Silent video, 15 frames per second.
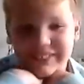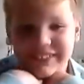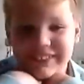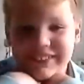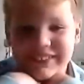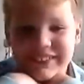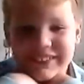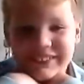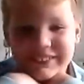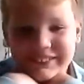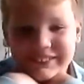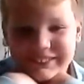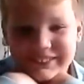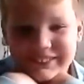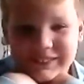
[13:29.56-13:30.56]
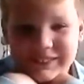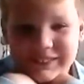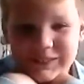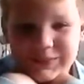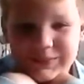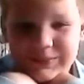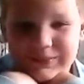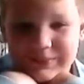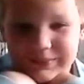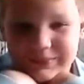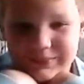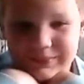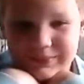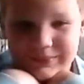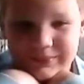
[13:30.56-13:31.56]

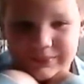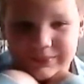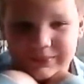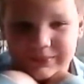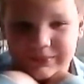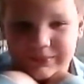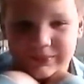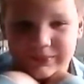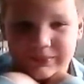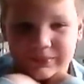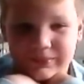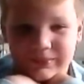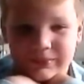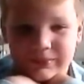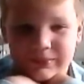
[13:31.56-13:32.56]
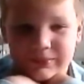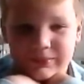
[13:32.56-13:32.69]
[no speech]